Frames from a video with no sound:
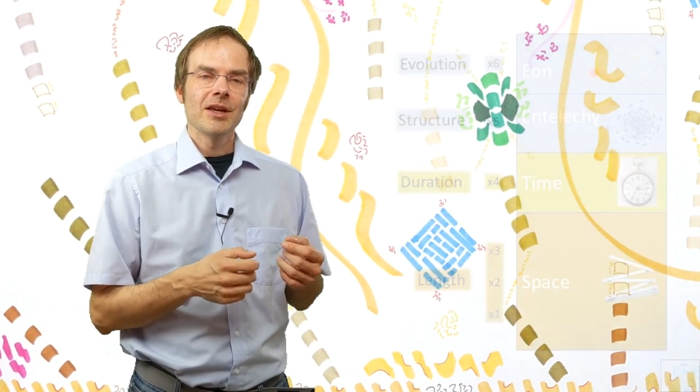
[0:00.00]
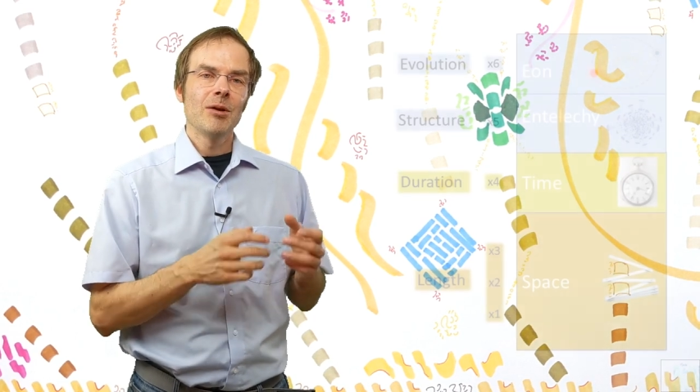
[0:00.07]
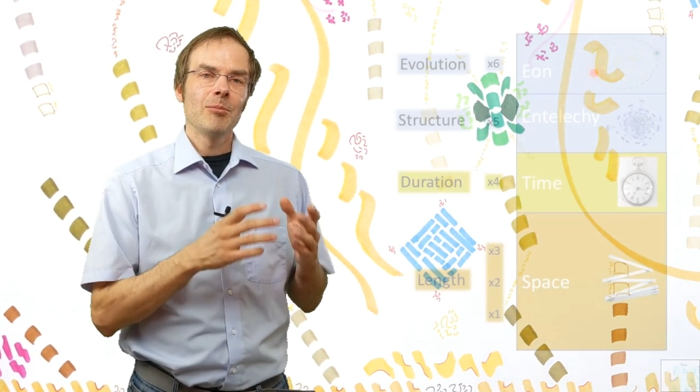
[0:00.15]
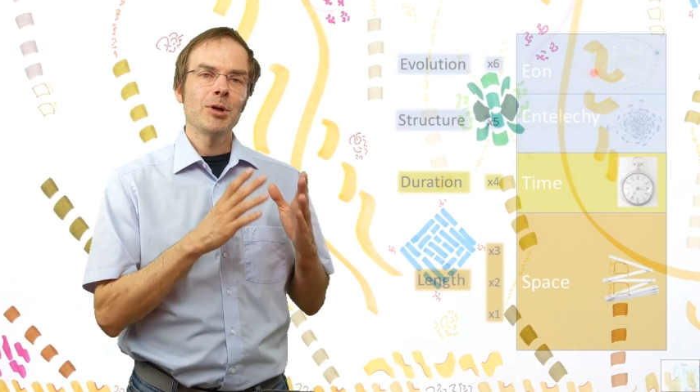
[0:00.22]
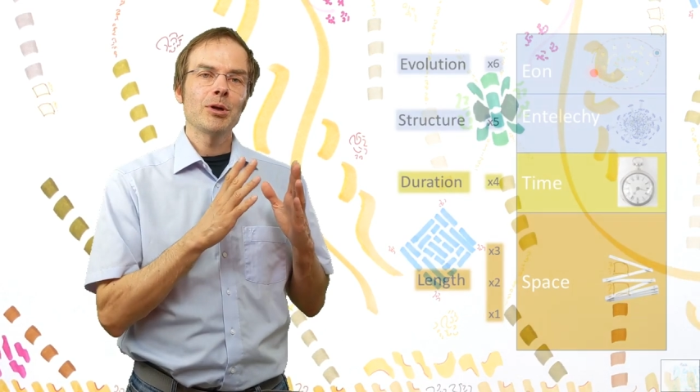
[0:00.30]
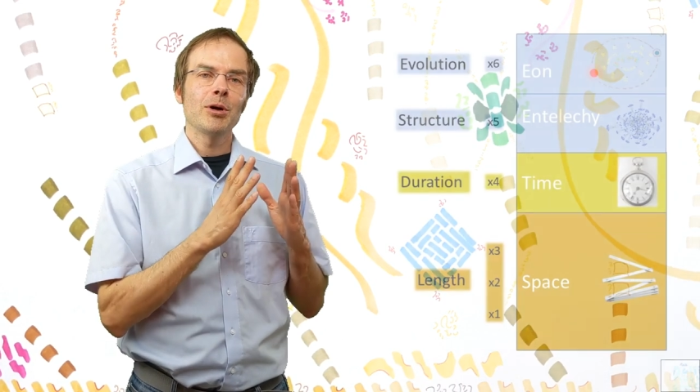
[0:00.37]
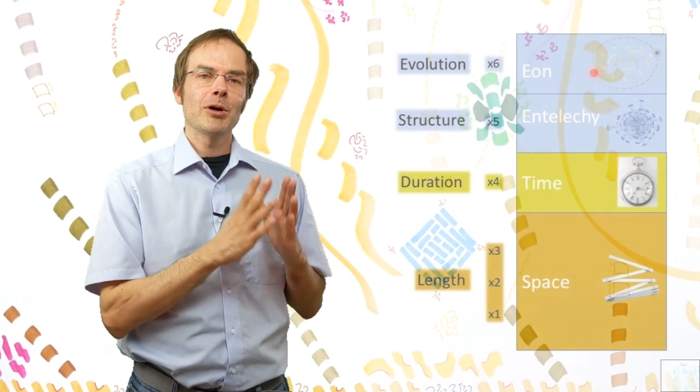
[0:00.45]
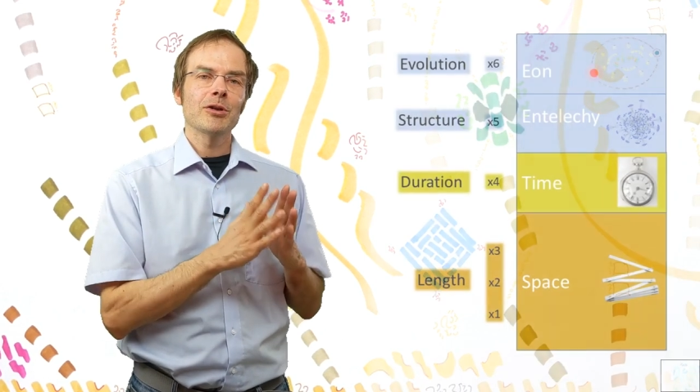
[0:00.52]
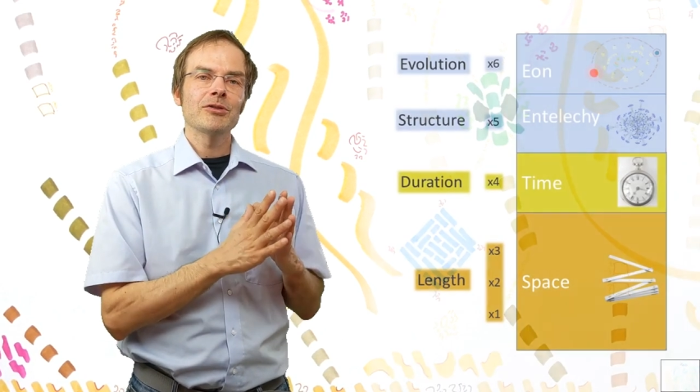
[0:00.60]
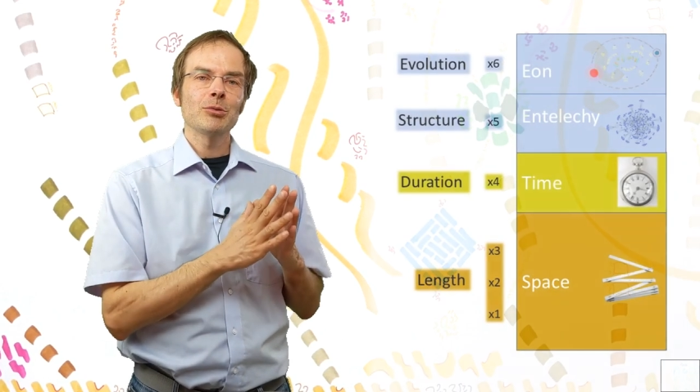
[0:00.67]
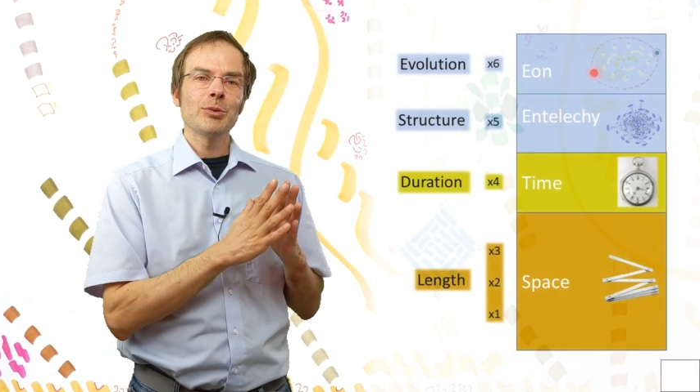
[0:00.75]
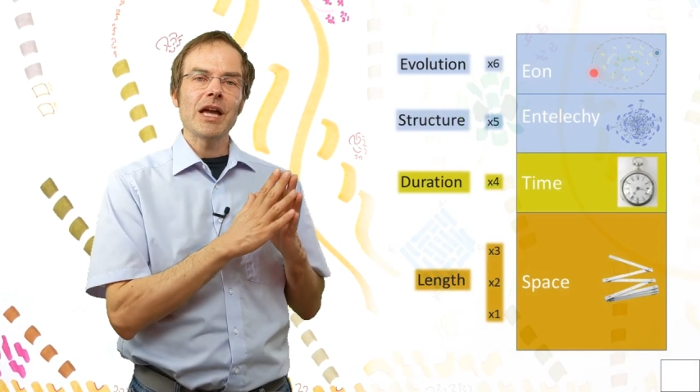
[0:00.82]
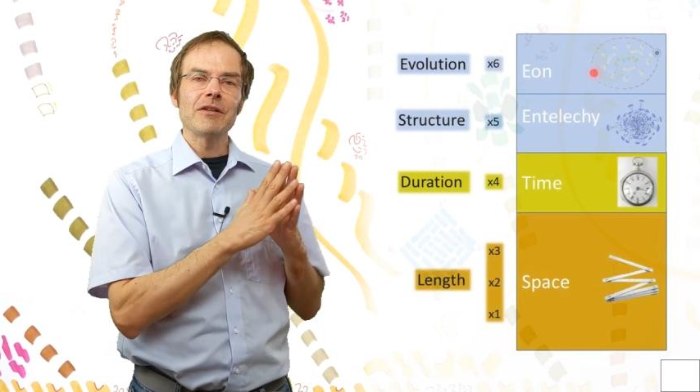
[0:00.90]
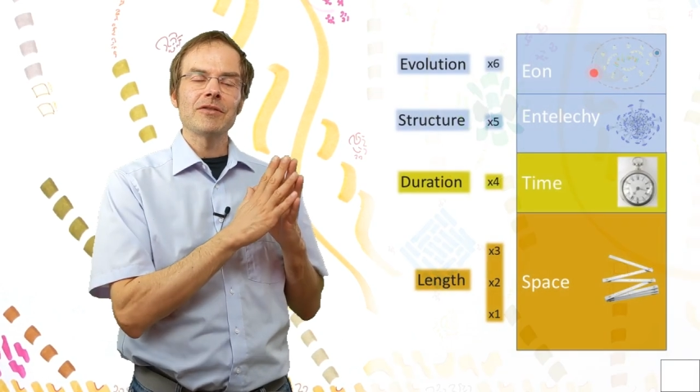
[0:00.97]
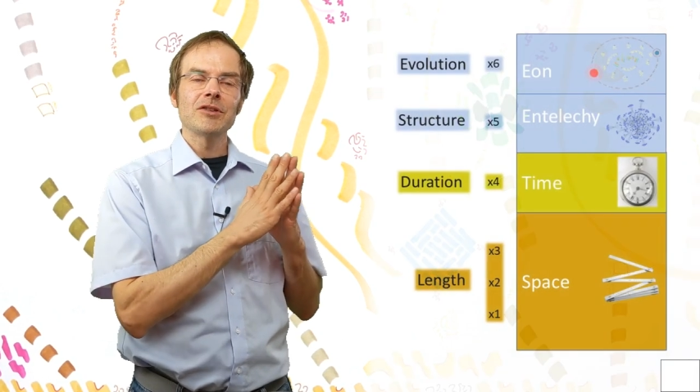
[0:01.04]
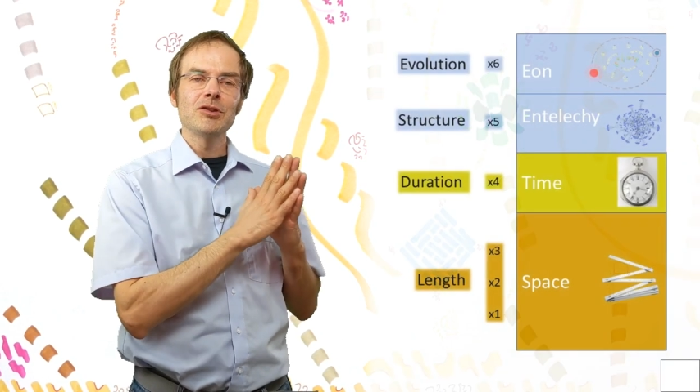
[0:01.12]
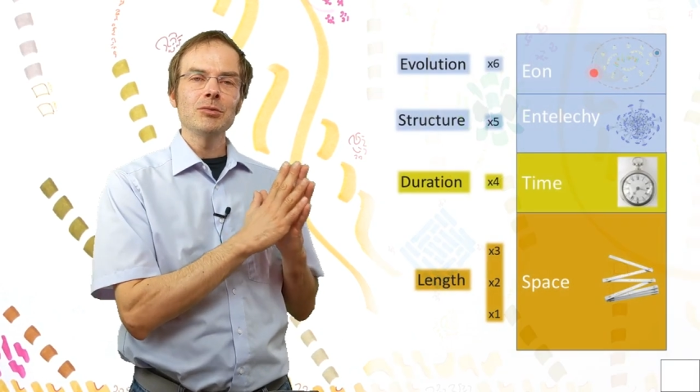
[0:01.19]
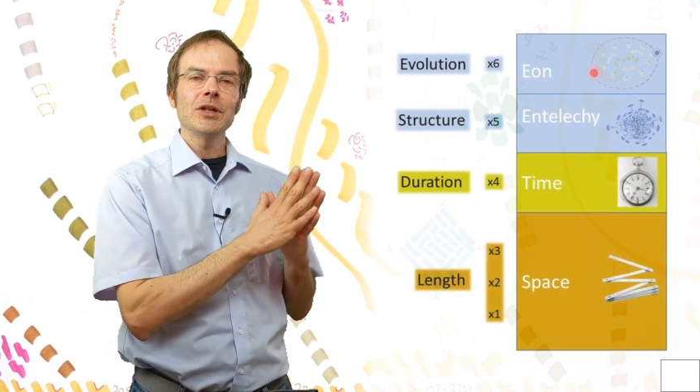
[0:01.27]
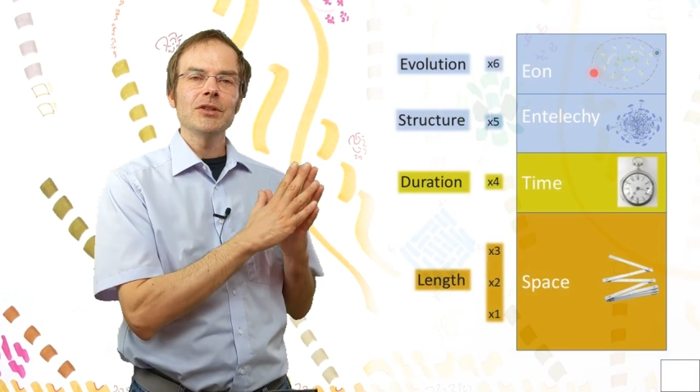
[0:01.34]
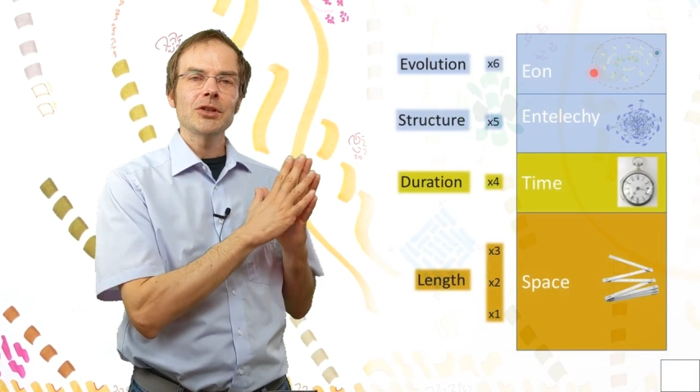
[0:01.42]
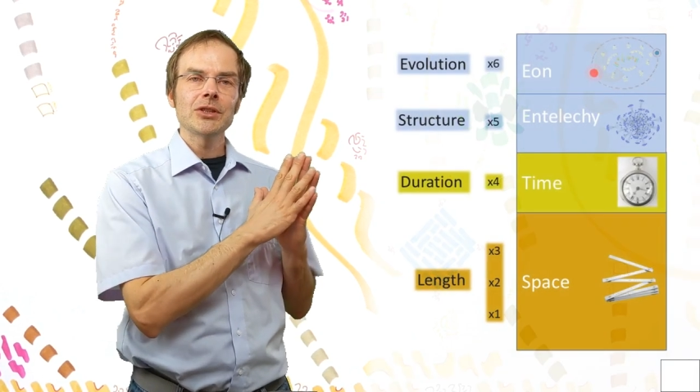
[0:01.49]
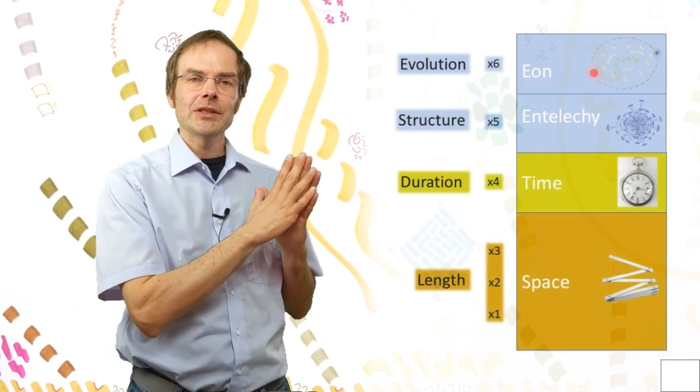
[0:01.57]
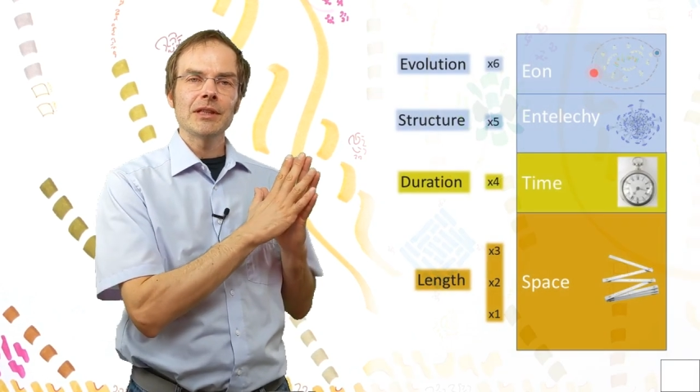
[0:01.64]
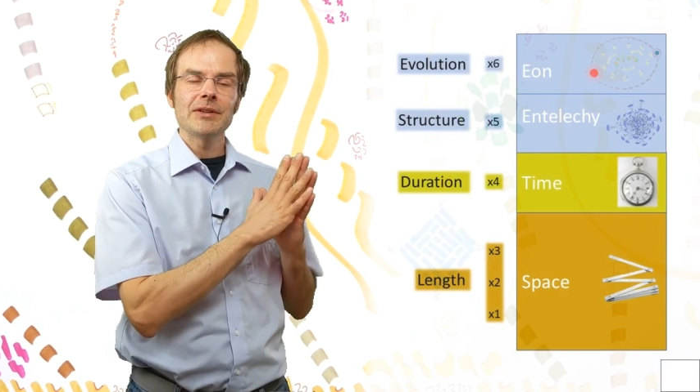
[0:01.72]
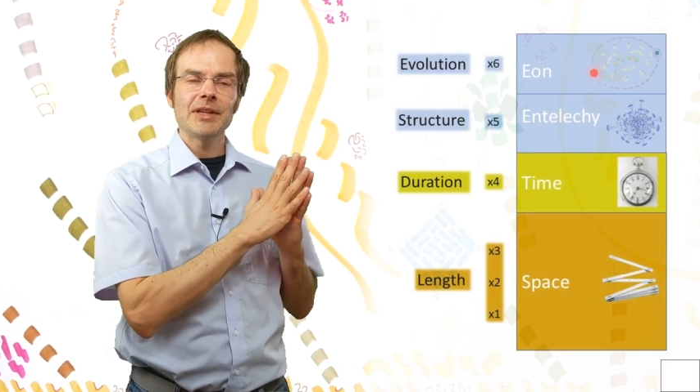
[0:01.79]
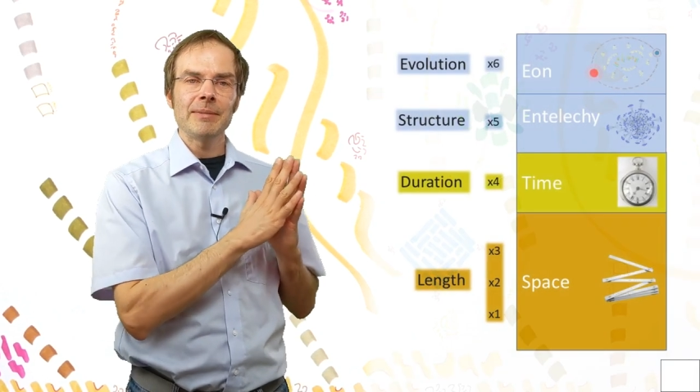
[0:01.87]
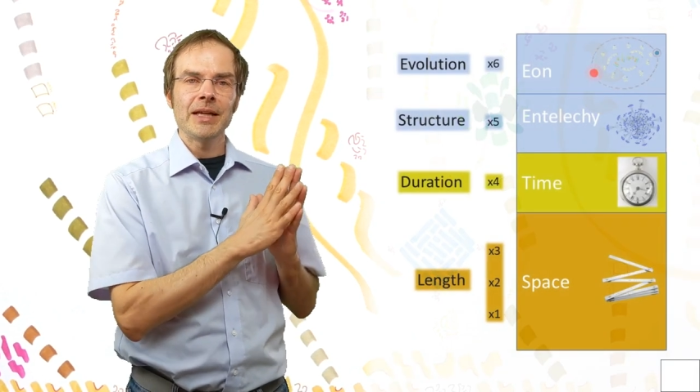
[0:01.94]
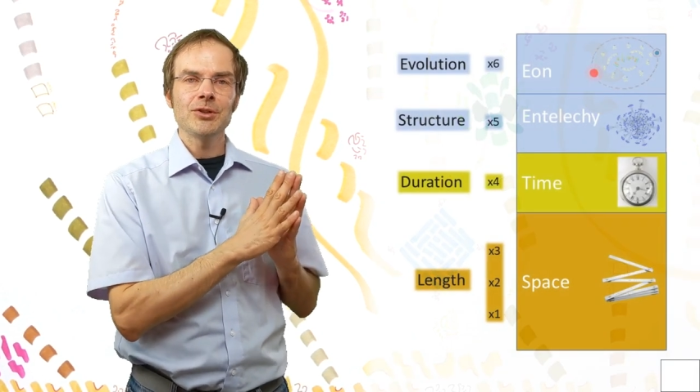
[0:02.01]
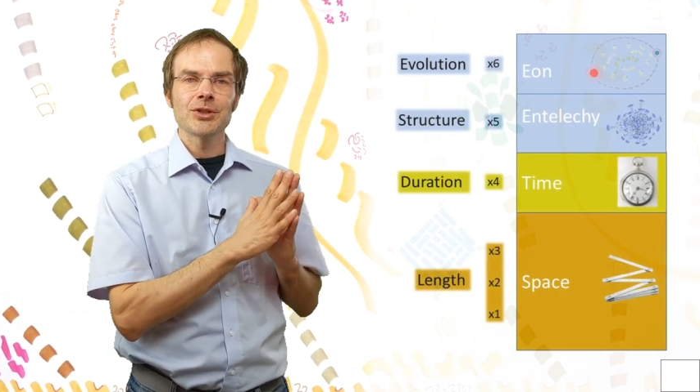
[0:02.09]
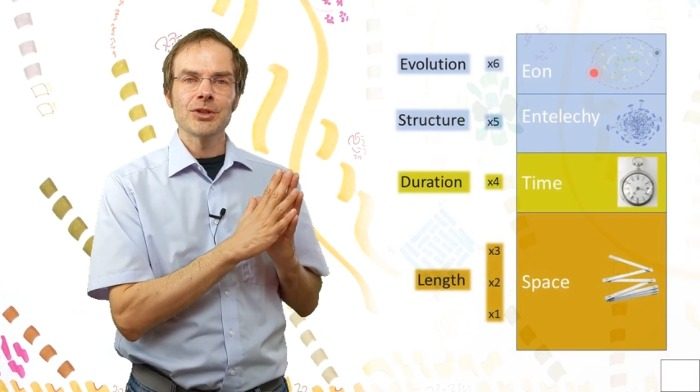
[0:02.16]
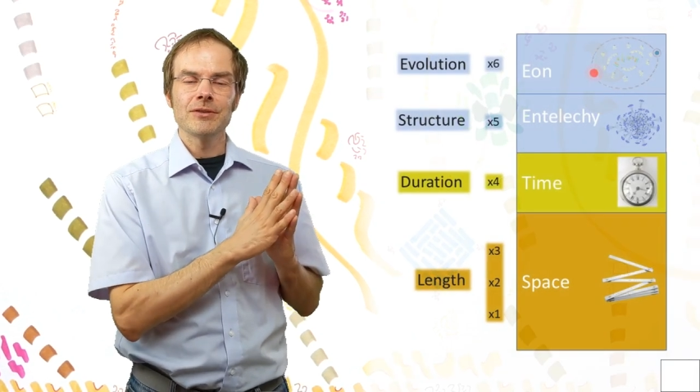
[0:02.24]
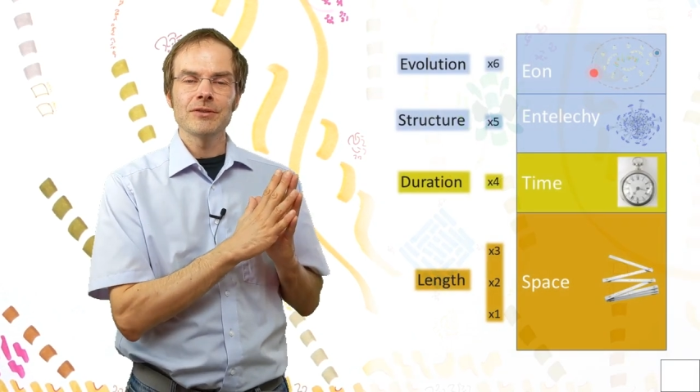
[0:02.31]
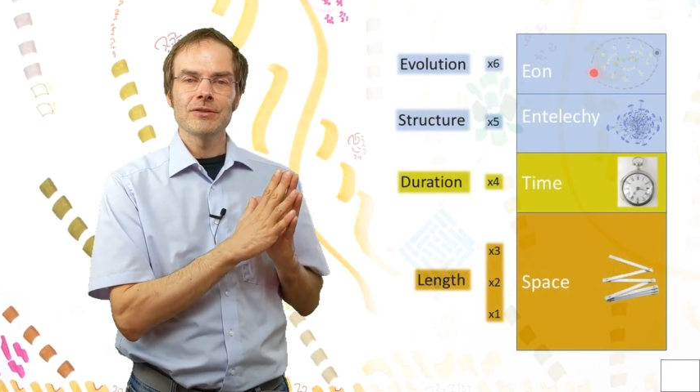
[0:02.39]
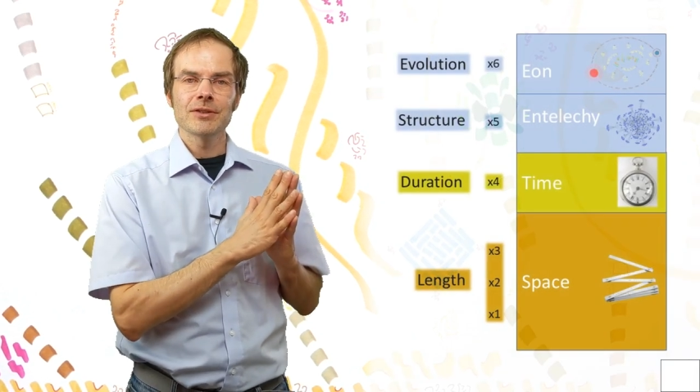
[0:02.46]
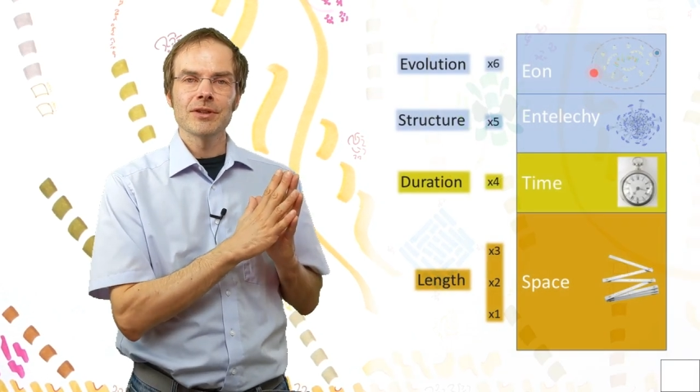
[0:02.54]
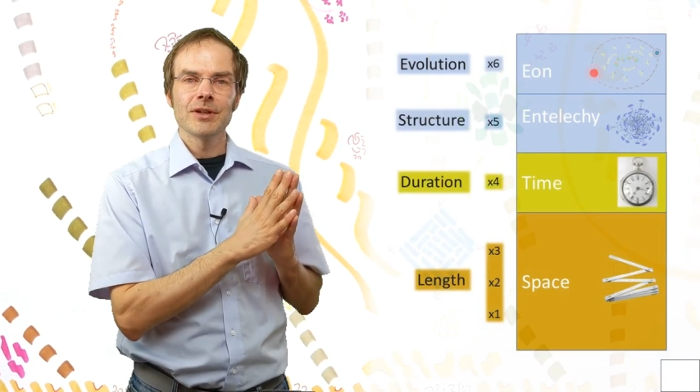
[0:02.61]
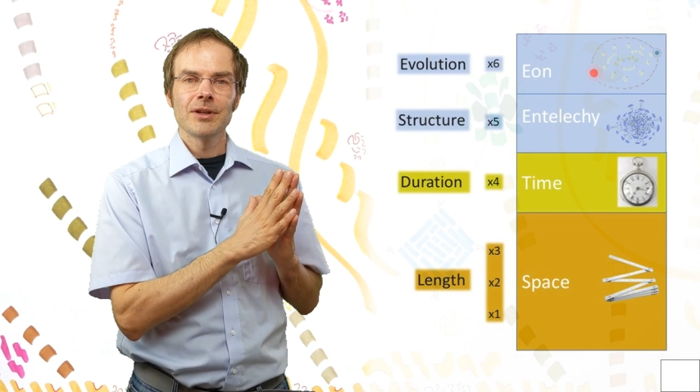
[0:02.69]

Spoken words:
because we have two additional dimensions,